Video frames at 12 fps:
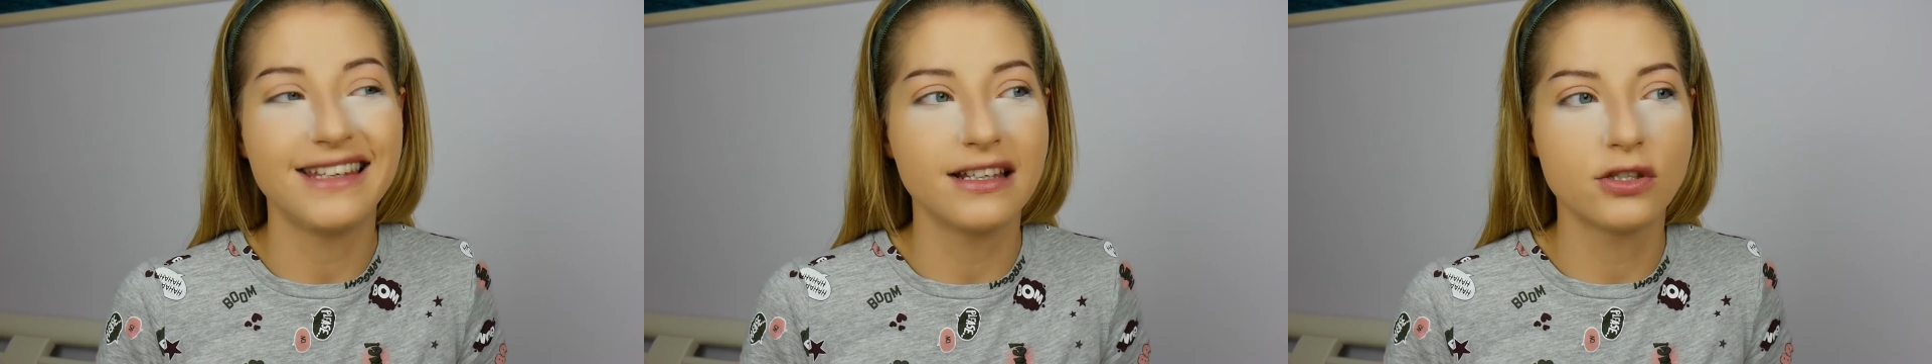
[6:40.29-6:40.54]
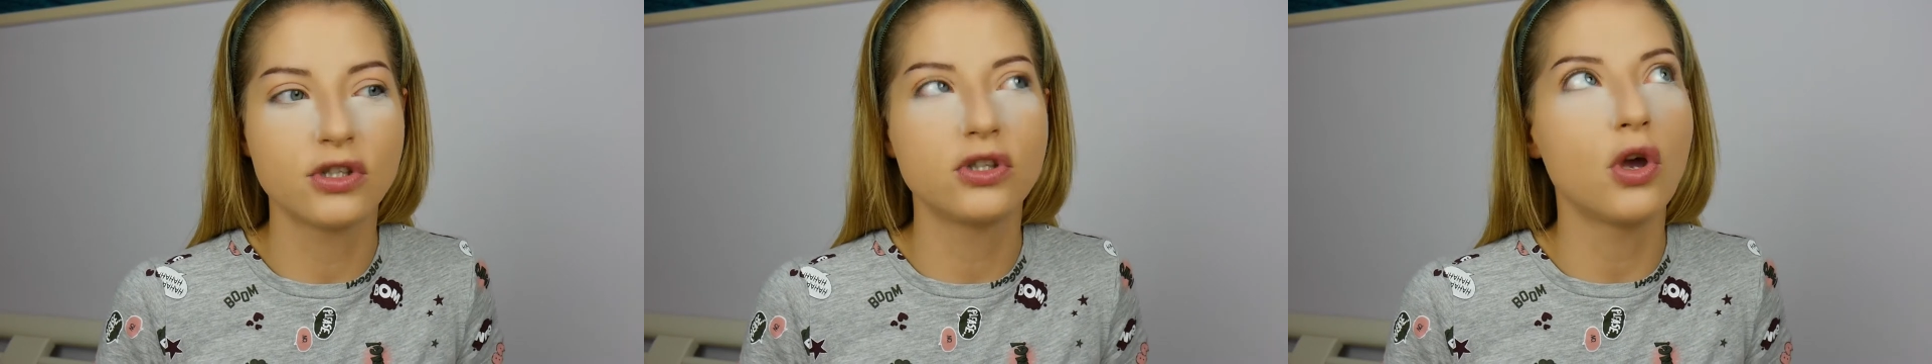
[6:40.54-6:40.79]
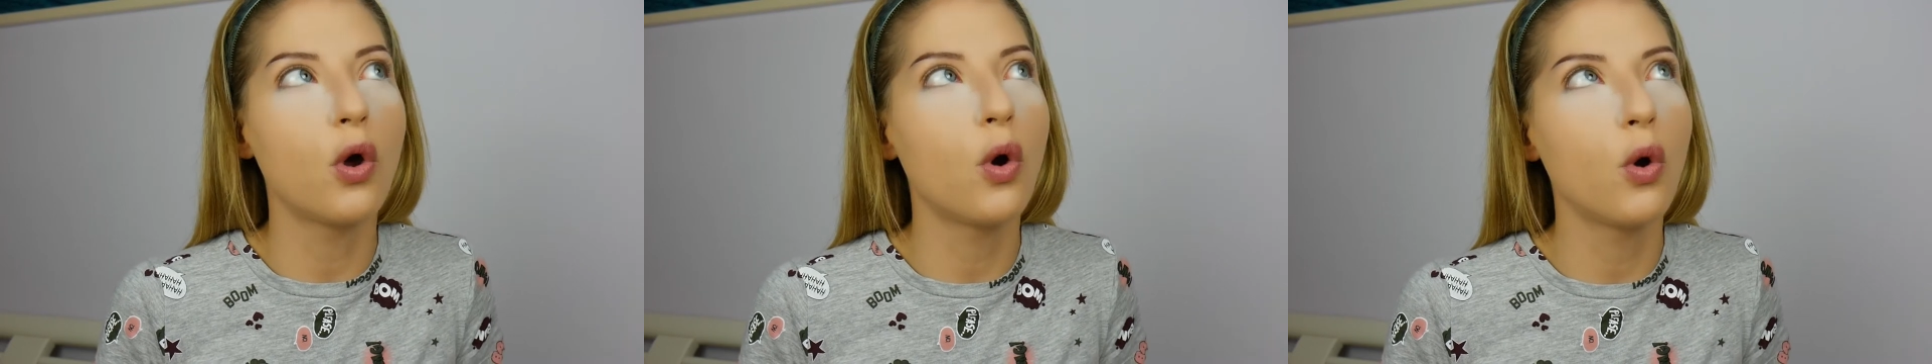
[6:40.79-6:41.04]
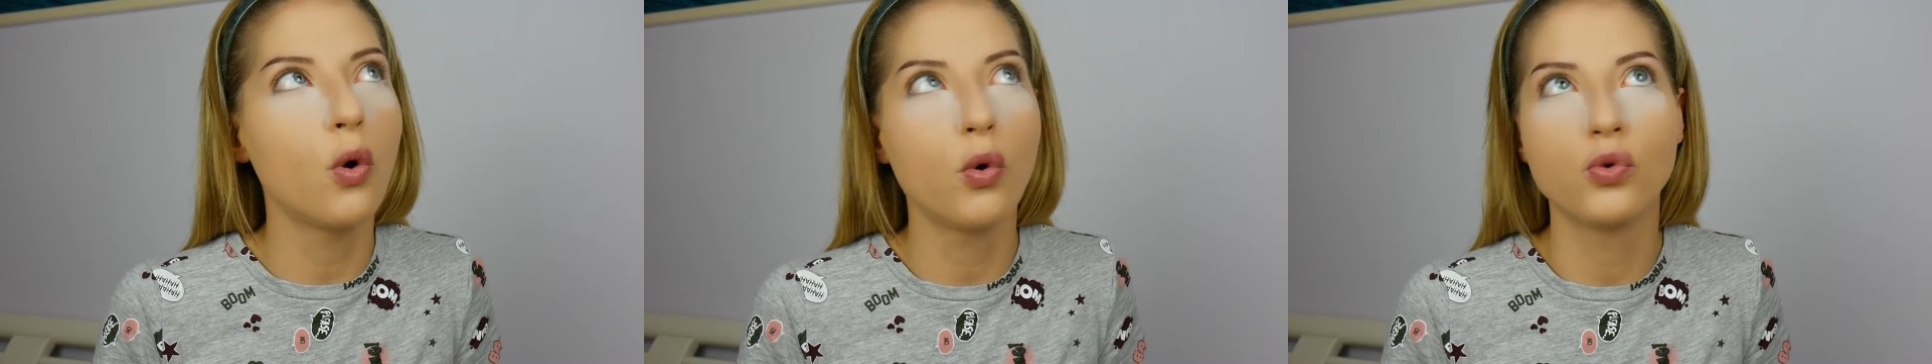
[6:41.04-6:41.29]
take
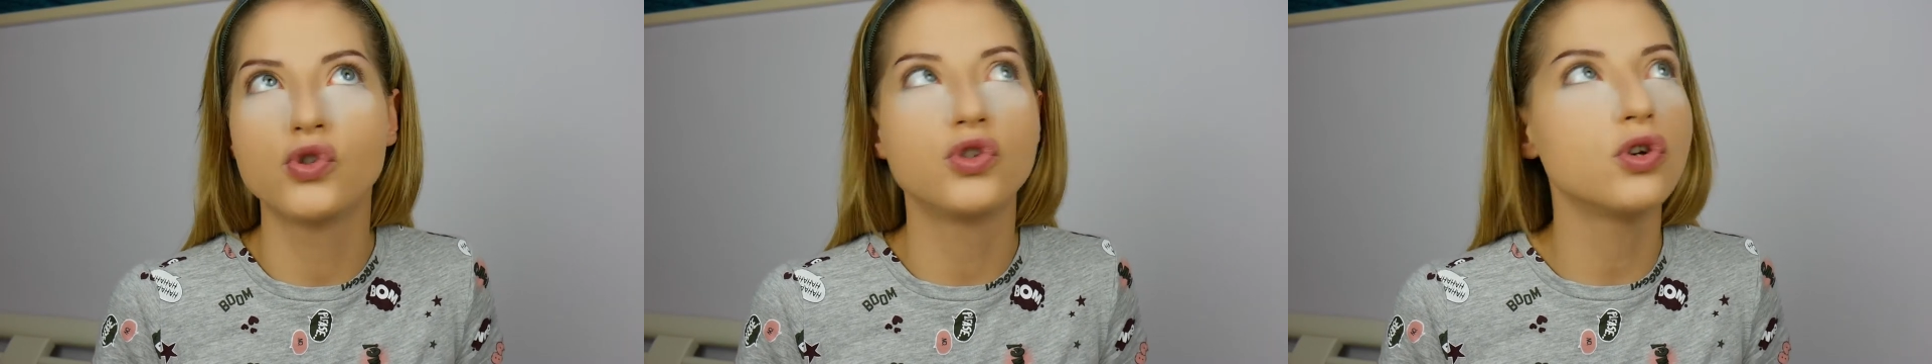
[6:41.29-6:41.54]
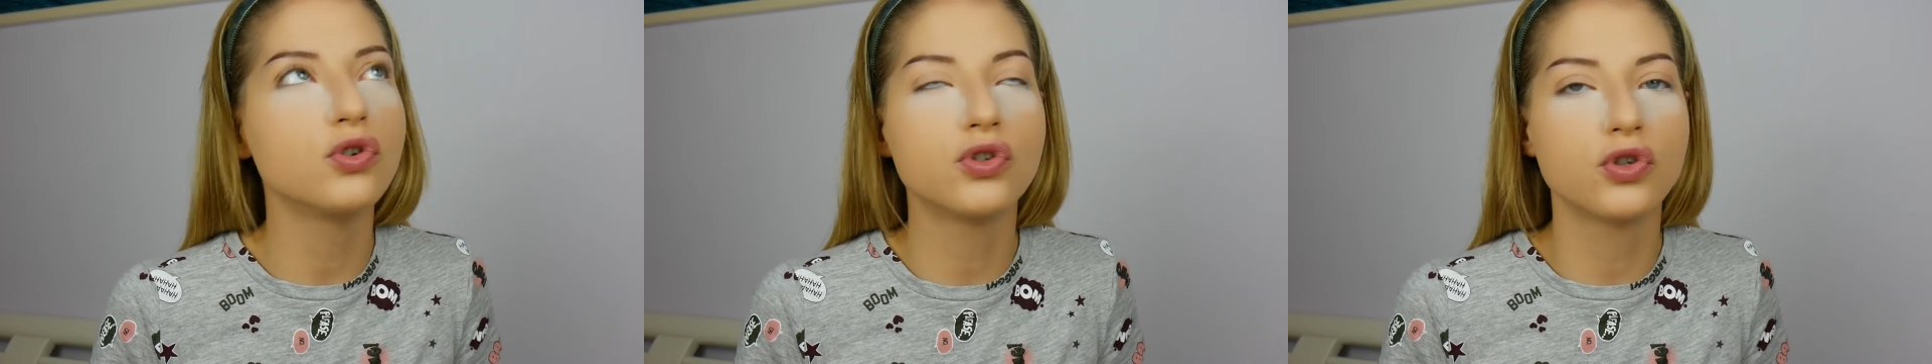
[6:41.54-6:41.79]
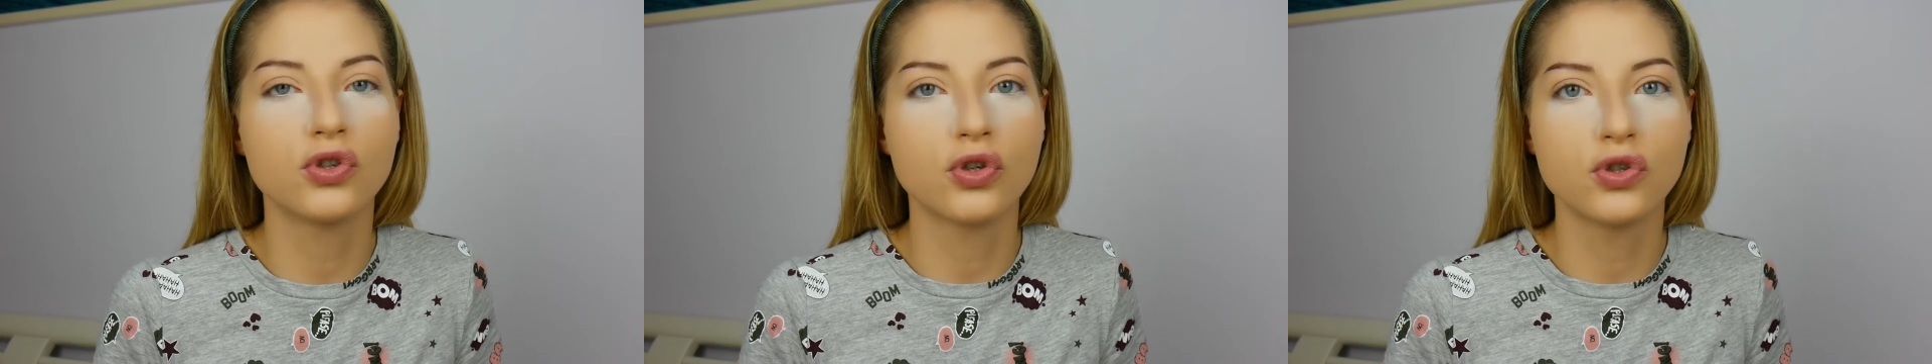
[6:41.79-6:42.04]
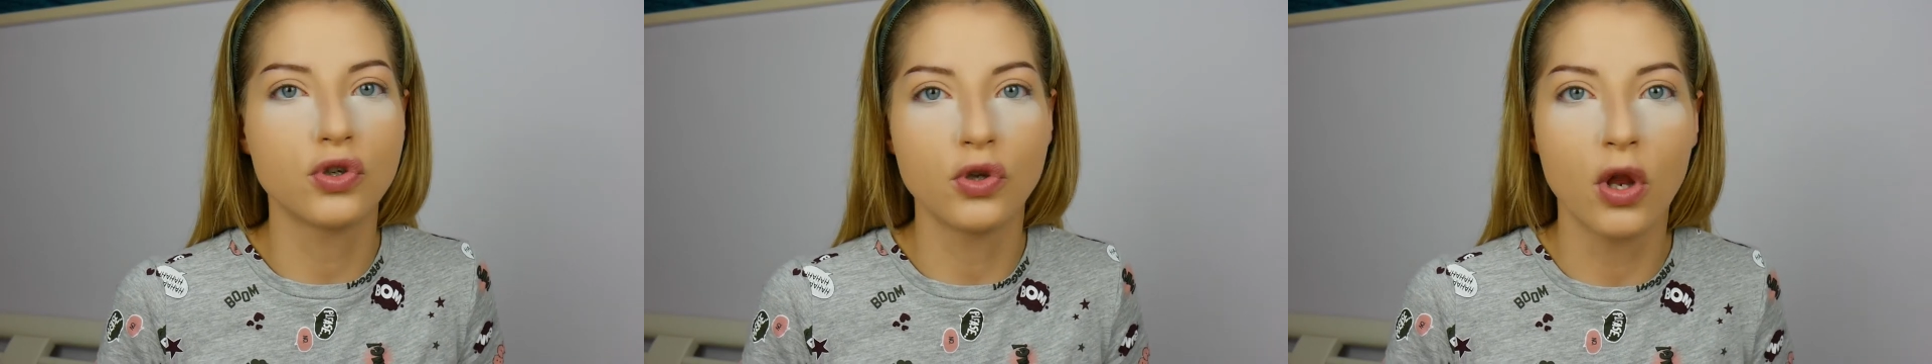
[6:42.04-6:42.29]
so, so, so, so,
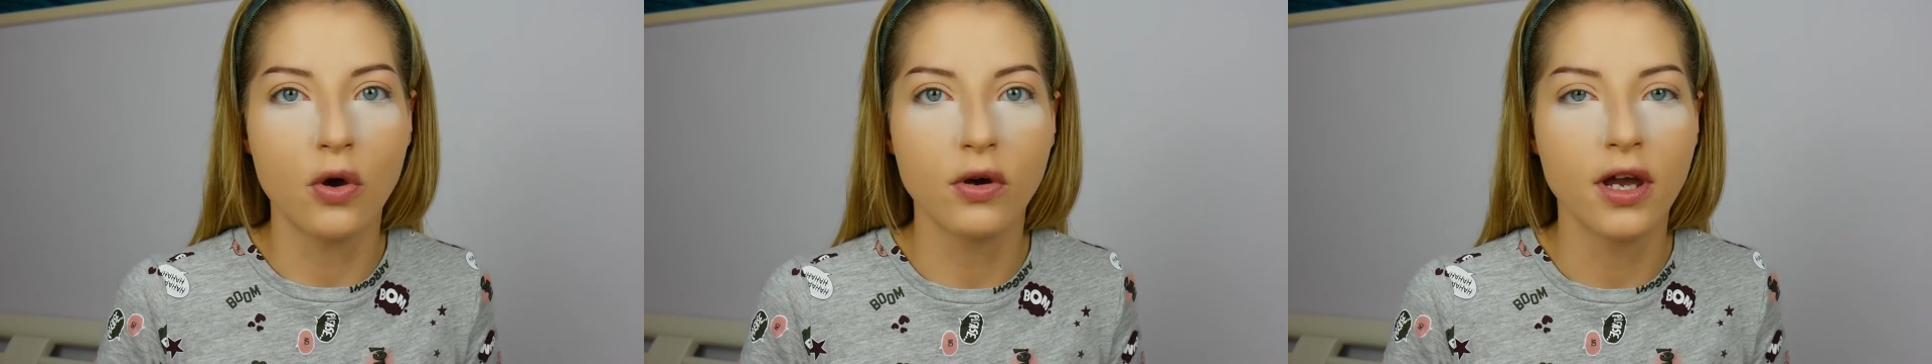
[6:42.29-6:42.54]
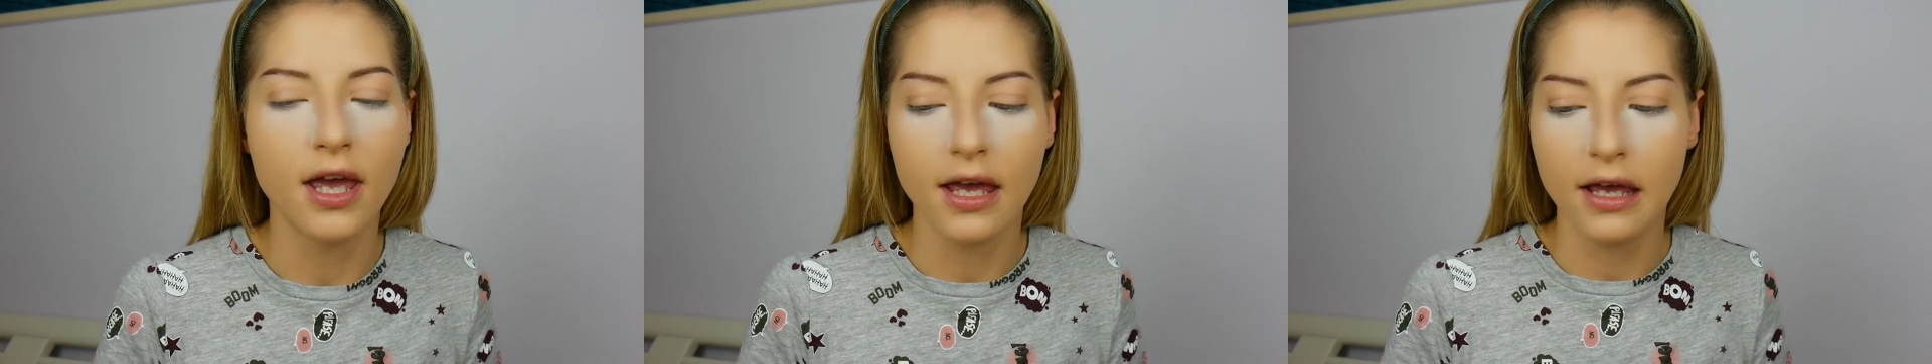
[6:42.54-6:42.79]
so long,